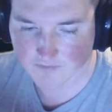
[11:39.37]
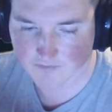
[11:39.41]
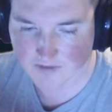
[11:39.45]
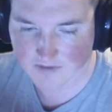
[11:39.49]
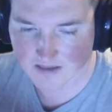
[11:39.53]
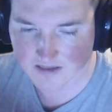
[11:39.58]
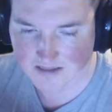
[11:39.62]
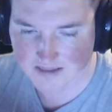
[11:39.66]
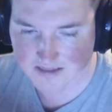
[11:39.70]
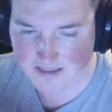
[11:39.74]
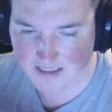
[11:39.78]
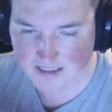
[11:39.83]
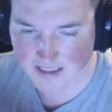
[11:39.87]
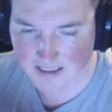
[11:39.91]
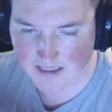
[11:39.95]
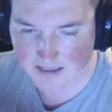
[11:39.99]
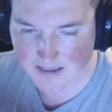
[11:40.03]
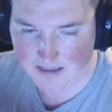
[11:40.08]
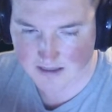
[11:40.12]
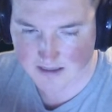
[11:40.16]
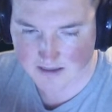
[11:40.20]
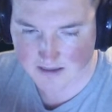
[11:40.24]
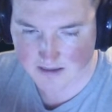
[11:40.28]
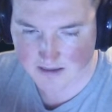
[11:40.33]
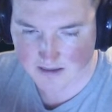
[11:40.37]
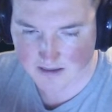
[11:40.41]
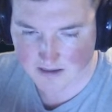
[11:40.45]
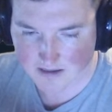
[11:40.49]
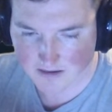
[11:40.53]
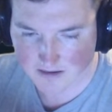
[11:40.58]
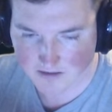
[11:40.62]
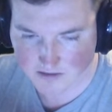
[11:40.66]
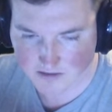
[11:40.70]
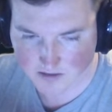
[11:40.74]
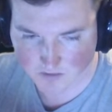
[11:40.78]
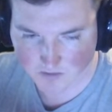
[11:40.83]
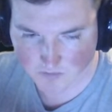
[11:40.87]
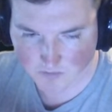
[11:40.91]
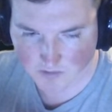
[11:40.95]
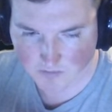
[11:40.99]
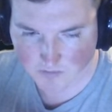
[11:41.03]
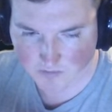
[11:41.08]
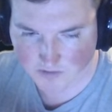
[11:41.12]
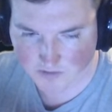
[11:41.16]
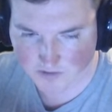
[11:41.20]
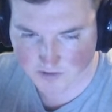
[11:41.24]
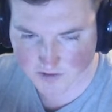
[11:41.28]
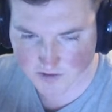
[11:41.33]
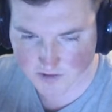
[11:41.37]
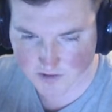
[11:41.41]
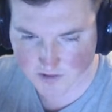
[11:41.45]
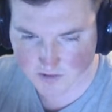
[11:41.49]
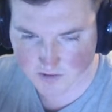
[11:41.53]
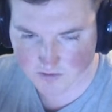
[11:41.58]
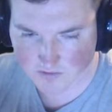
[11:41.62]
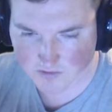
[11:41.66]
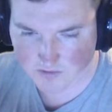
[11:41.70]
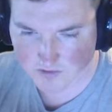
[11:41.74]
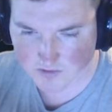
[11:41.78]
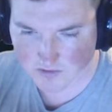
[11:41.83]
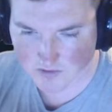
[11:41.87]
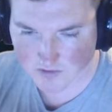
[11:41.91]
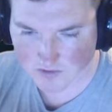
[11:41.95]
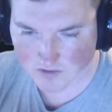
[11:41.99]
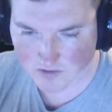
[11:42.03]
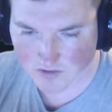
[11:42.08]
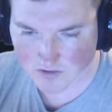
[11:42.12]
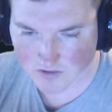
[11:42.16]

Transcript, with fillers: can see it. So what we'll do, do, do, do,